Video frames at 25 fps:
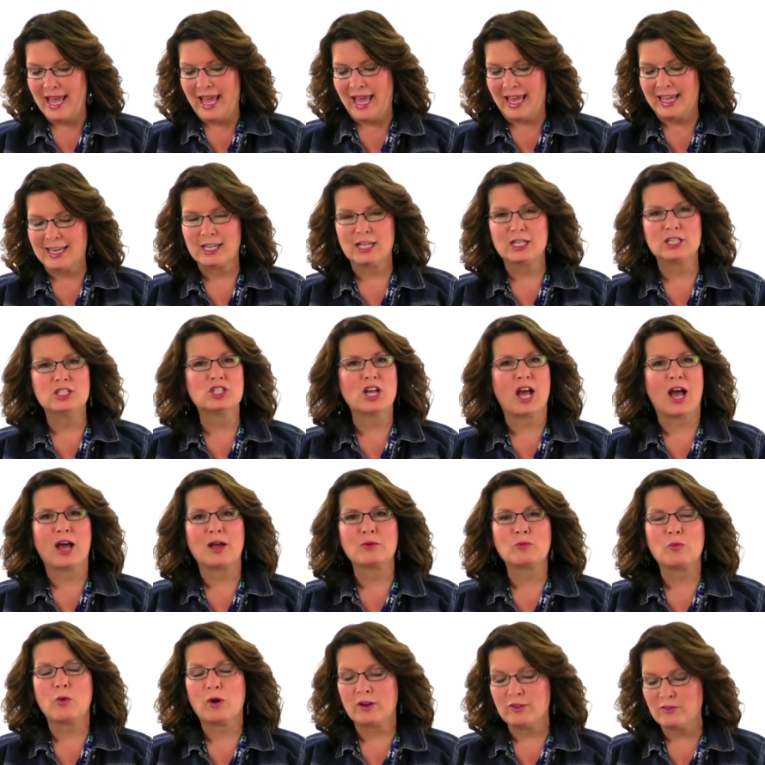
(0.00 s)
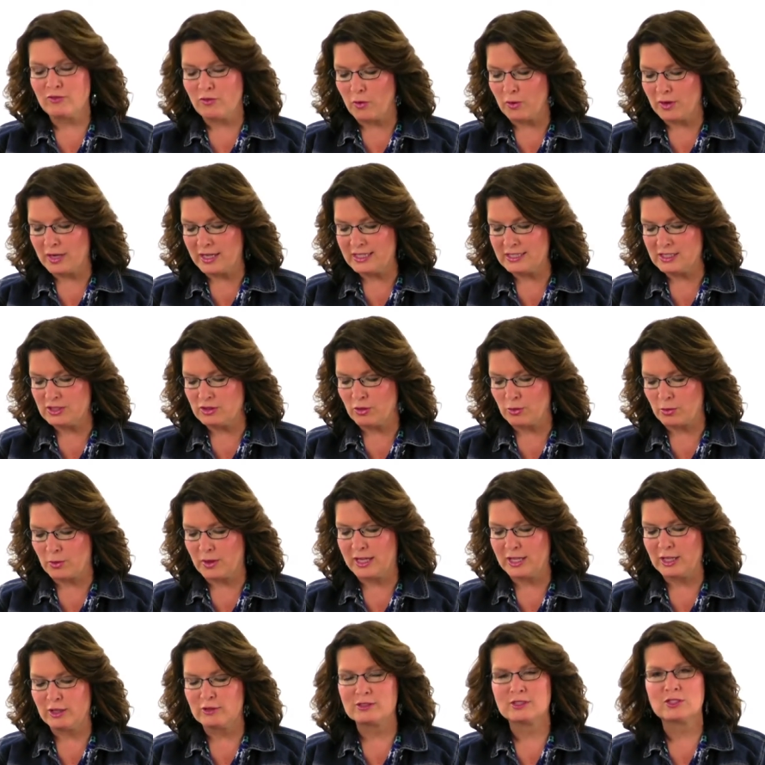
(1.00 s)
And in John
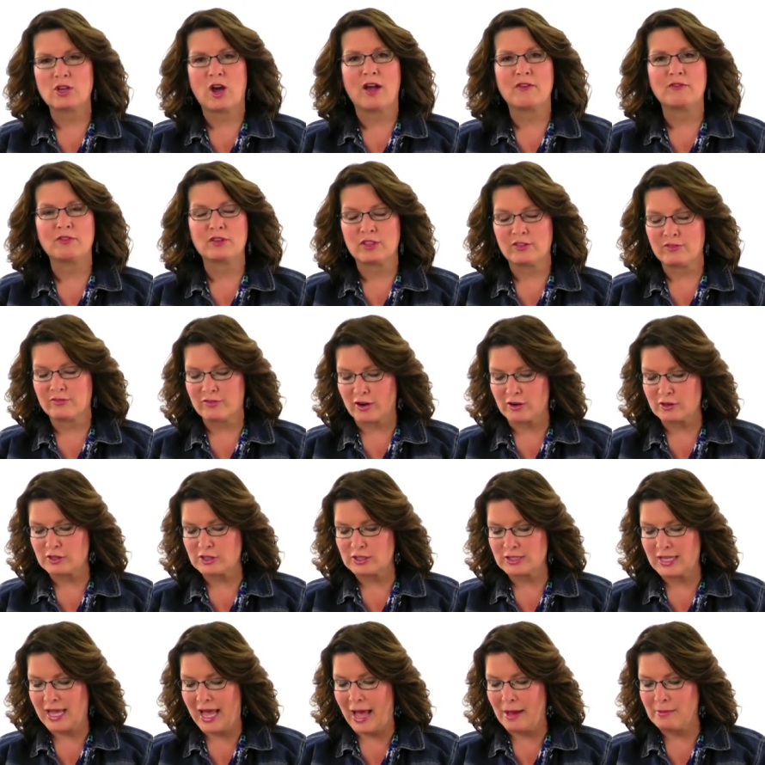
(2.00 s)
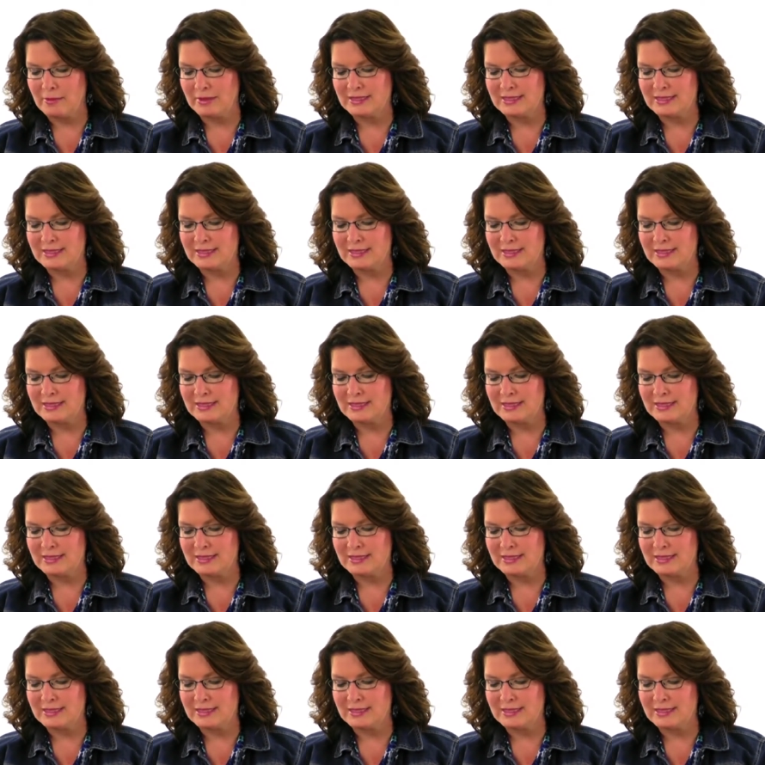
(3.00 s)
1:43, you saw it for the first time.